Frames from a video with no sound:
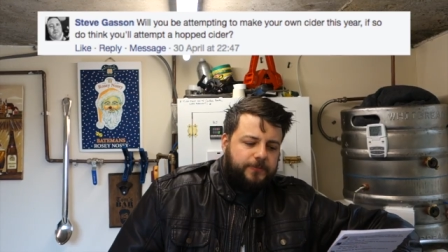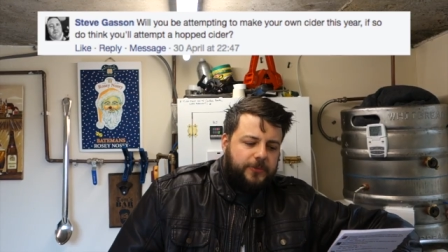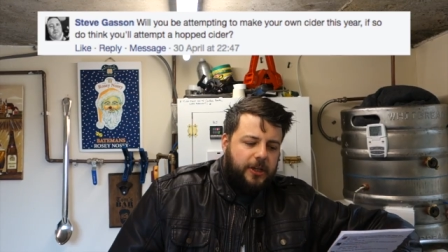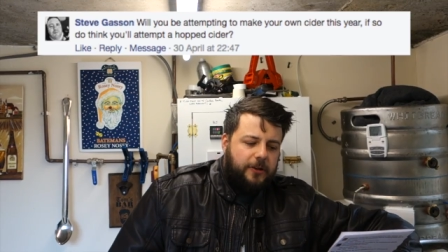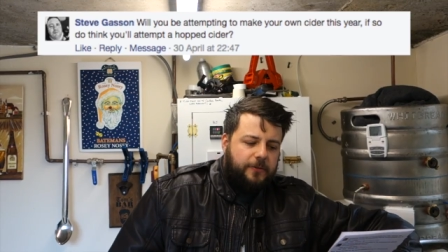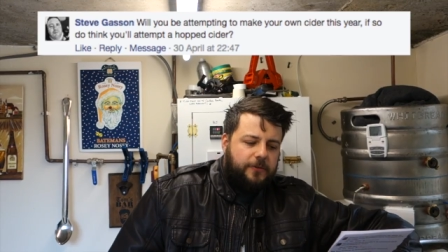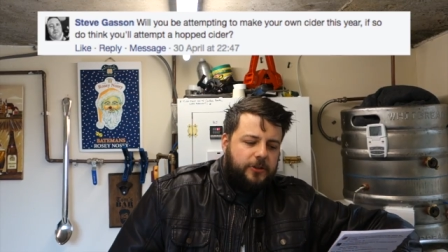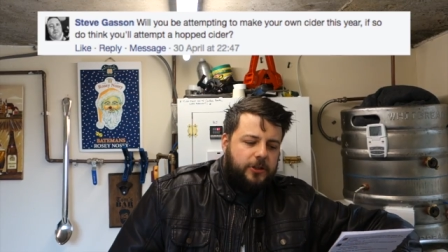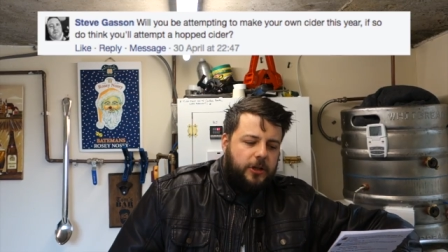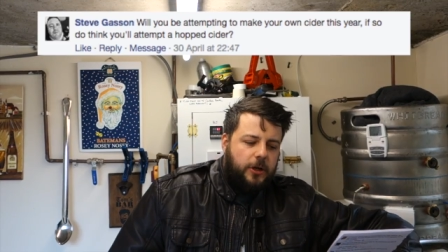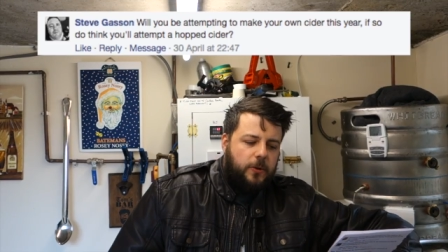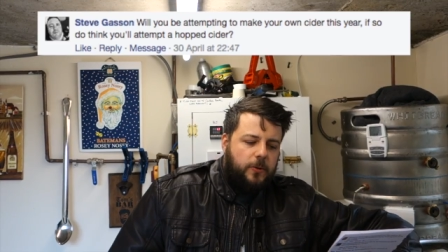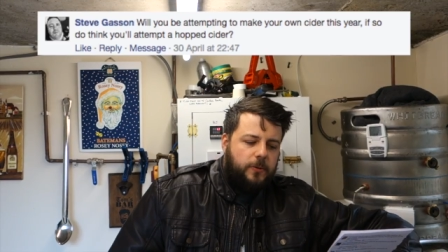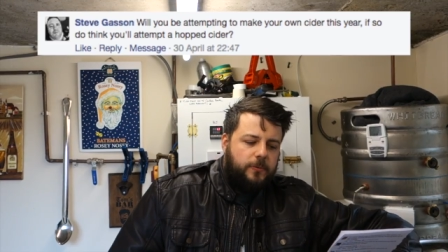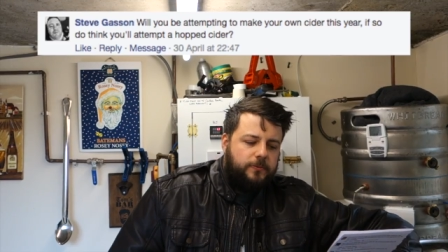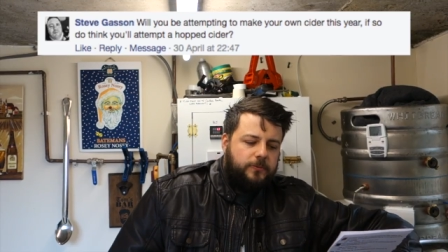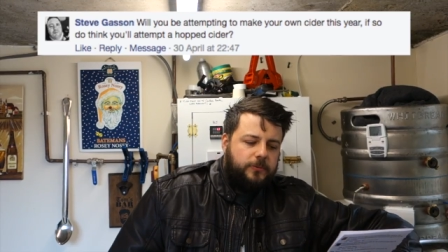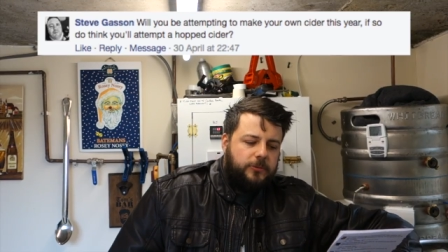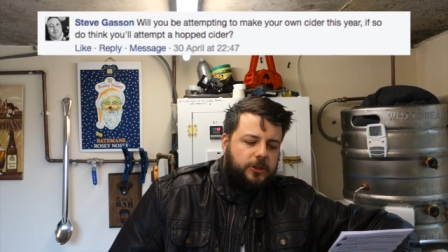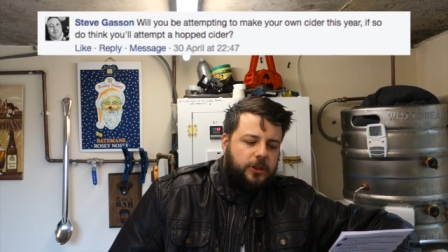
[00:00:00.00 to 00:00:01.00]
If so,
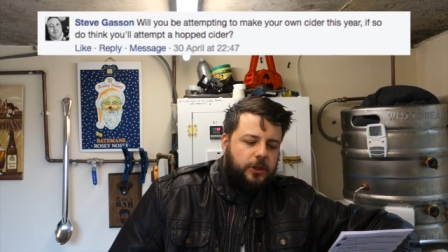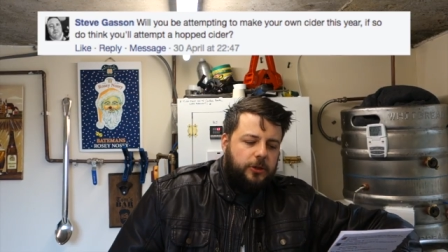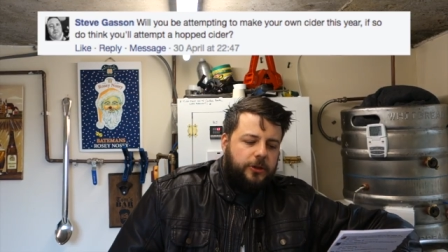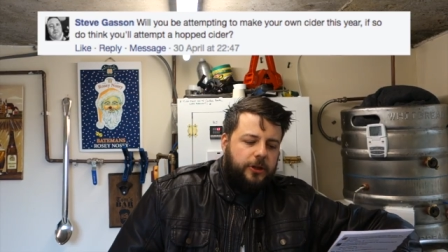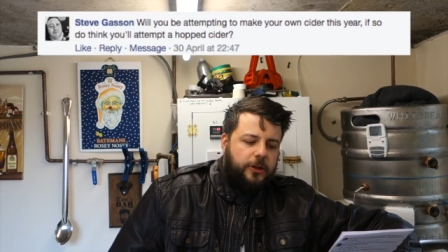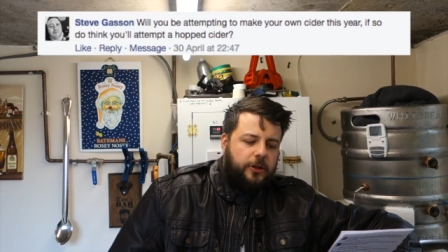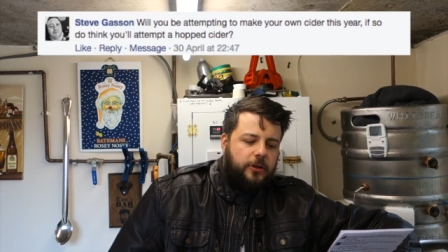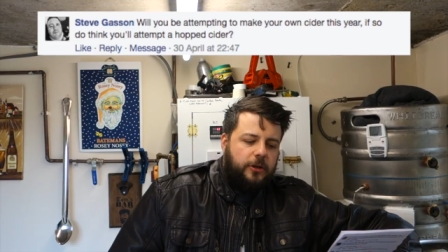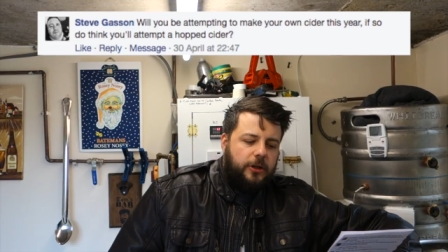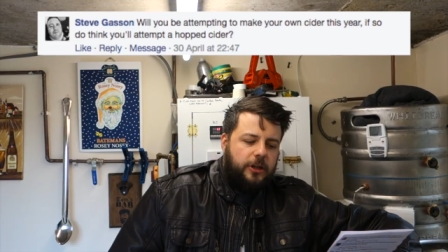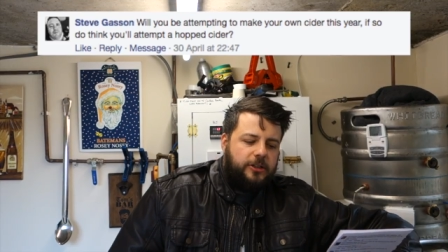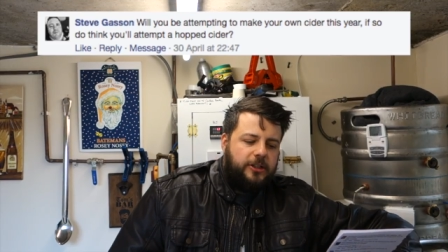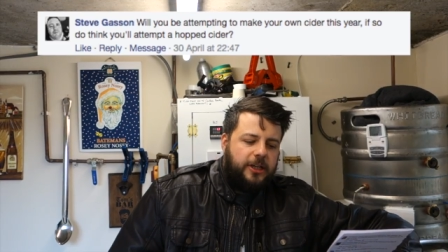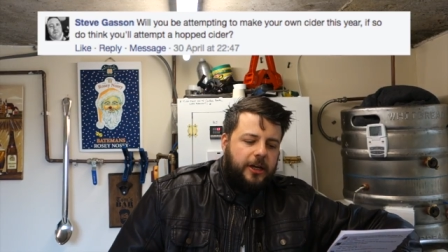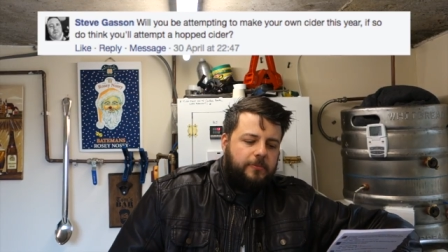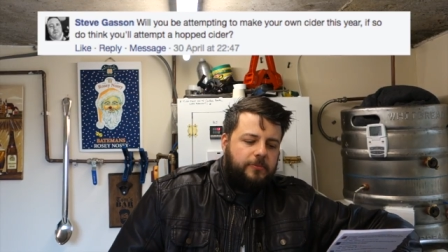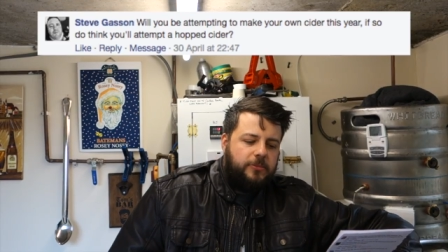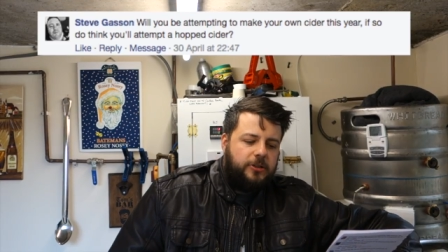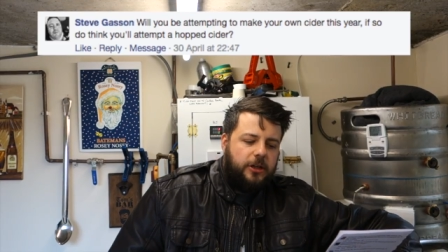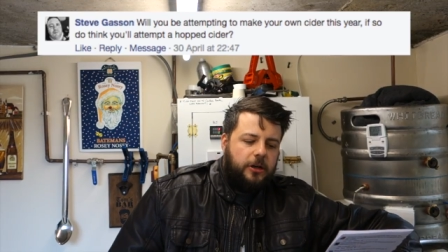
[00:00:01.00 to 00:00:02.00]
do you think you'll
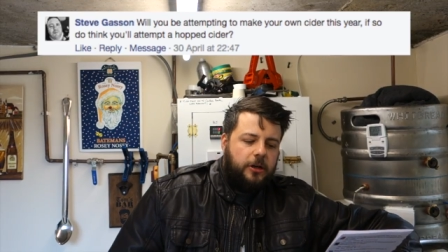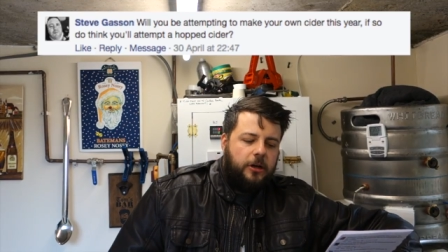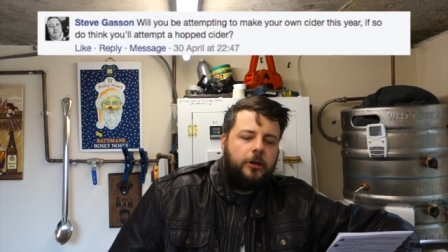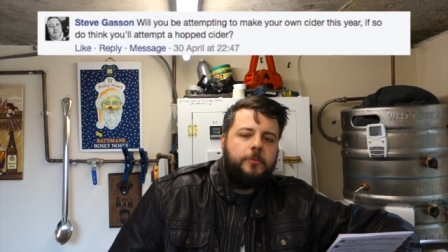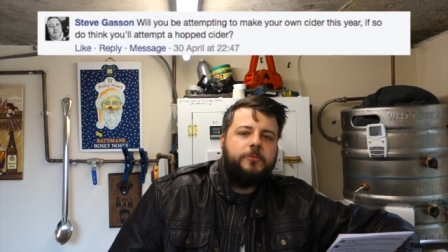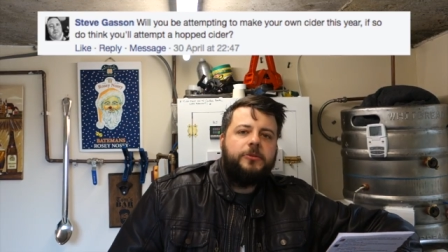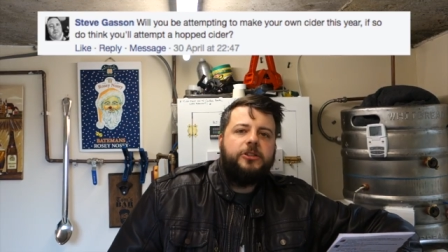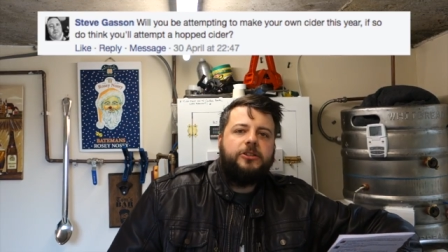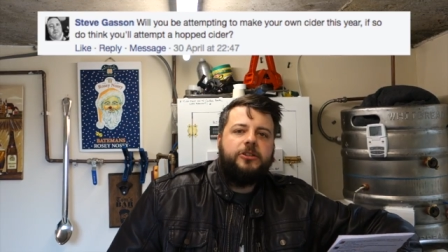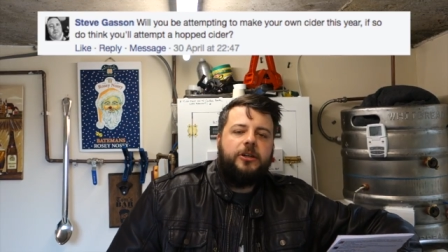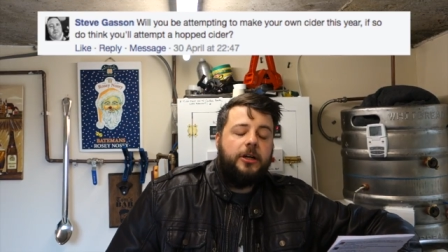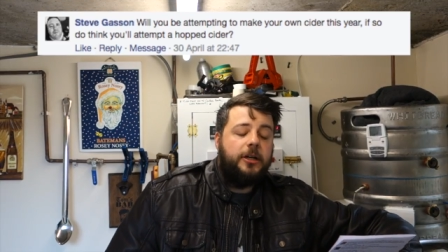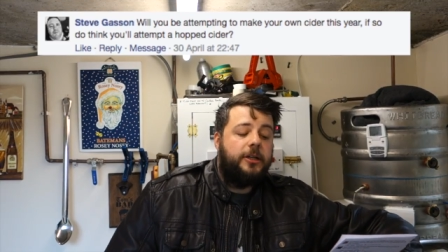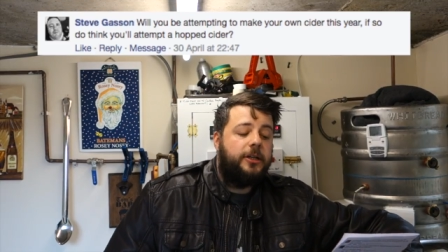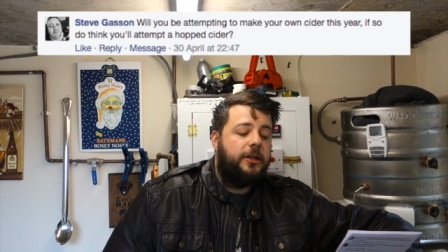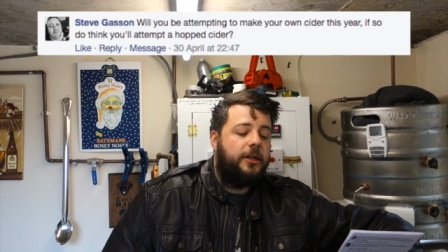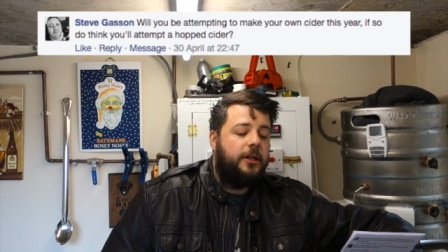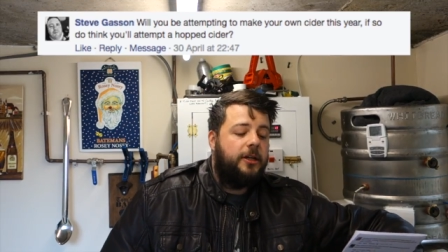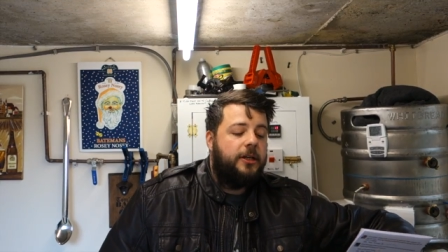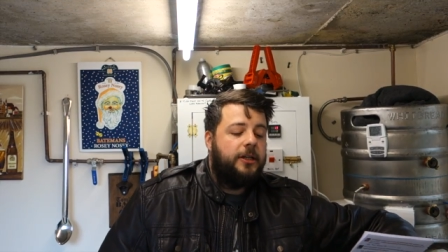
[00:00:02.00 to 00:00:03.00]
attempt a hot
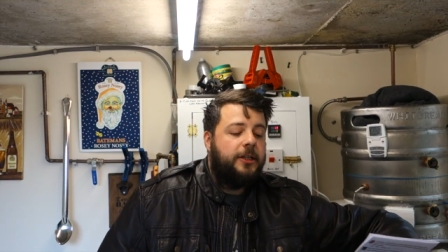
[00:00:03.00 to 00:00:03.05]
cider?